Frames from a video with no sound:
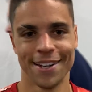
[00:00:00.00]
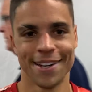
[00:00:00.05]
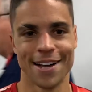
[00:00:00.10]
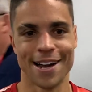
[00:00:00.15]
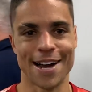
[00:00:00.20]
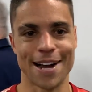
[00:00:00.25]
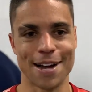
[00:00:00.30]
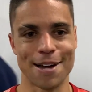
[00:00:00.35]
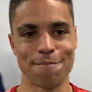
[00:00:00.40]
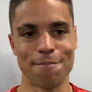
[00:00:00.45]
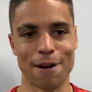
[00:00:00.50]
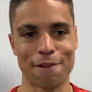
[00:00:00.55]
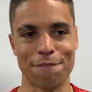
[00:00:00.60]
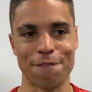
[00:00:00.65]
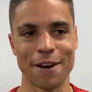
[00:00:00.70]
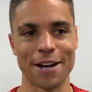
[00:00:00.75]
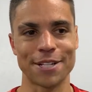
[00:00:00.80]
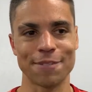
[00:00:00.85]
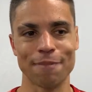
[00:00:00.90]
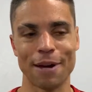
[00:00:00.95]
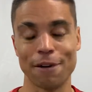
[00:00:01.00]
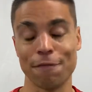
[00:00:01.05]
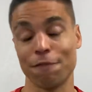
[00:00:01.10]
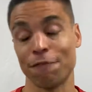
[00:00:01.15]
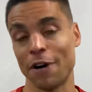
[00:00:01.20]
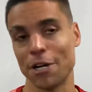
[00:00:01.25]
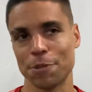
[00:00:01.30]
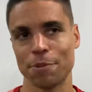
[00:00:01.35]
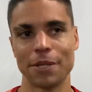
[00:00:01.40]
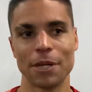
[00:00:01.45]
Uh, my fresh my
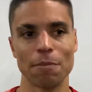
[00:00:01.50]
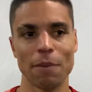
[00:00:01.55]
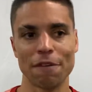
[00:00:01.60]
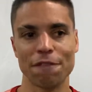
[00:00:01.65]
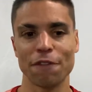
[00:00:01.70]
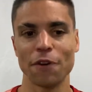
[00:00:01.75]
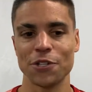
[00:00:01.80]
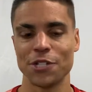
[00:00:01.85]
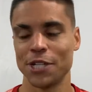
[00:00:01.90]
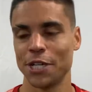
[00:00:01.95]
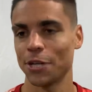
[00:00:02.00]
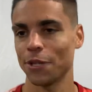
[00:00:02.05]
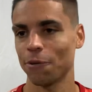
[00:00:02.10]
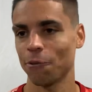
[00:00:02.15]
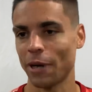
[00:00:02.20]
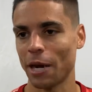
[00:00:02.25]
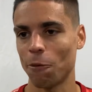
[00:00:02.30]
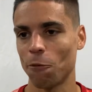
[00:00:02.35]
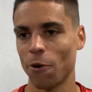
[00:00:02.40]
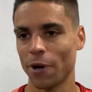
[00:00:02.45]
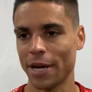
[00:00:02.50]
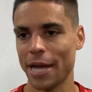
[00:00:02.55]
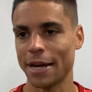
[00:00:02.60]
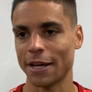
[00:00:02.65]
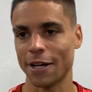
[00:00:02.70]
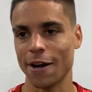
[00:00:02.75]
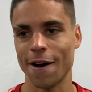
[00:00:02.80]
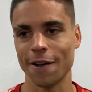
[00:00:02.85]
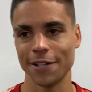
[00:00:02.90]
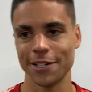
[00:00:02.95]
freshman year, my first year when I won out of
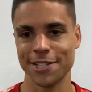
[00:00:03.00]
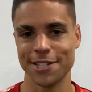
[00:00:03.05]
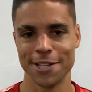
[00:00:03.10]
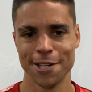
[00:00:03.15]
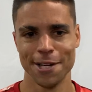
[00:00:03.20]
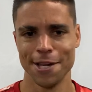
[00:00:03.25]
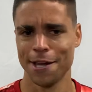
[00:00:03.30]
college,